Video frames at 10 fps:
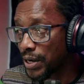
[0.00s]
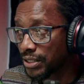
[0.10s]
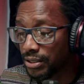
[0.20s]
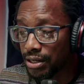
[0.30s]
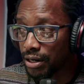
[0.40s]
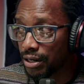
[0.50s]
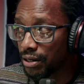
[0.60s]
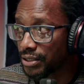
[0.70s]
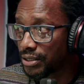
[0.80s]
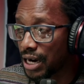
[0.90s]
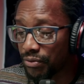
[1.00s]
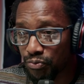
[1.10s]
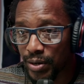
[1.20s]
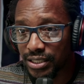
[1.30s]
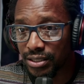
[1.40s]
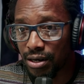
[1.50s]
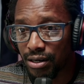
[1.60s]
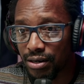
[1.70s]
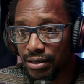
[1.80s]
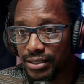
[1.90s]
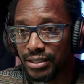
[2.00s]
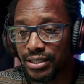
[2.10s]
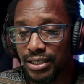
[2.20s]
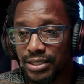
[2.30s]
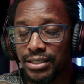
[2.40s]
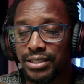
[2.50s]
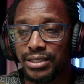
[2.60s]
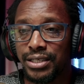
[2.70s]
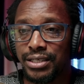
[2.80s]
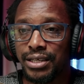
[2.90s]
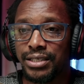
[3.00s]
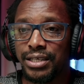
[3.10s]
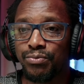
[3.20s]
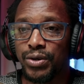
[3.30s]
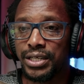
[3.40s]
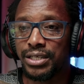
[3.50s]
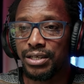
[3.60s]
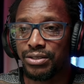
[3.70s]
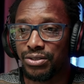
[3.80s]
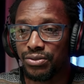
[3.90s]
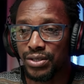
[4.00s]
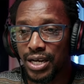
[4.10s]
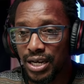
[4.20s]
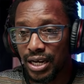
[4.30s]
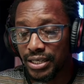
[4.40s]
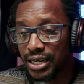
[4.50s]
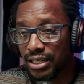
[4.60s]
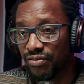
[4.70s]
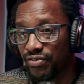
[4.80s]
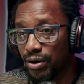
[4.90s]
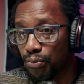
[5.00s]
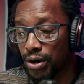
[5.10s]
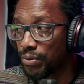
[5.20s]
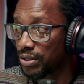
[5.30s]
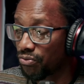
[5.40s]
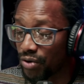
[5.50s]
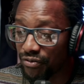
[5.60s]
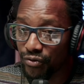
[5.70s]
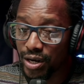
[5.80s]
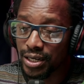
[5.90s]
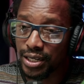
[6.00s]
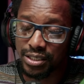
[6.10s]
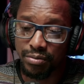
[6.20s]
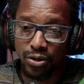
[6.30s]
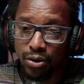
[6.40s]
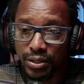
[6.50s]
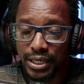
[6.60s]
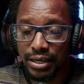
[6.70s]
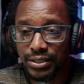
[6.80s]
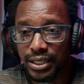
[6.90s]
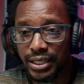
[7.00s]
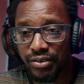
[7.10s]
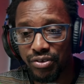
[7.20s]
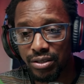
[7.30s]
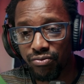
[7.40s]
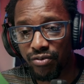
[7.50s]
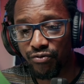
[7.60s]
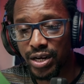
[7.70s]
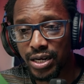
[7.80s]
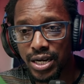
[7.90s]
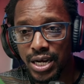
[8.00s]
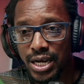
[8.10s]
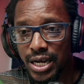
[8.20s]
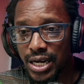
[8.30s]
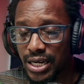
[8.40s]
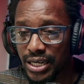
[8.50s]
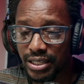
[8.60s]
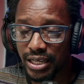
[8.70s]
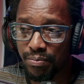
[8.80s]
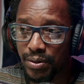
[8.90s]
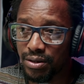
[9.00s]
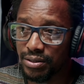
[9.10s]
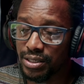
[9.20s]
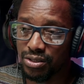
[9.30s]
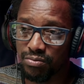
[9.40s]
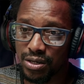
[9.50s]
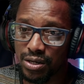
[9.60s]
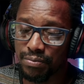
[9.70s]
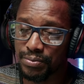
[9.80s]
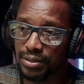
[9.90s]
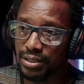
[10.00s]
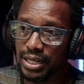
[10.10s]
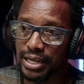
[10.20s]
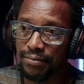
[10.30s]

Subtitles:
his dark arts. He did what he needed to do, and Declan fell prey. But the referee needs to be called out, and I think the refereeing in the EPL needs to be upped. Like,